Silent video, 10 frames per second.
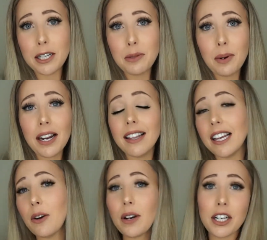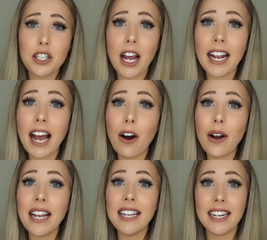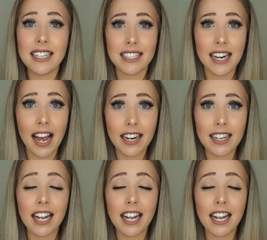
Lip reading: spree and then going to check out and getting denied,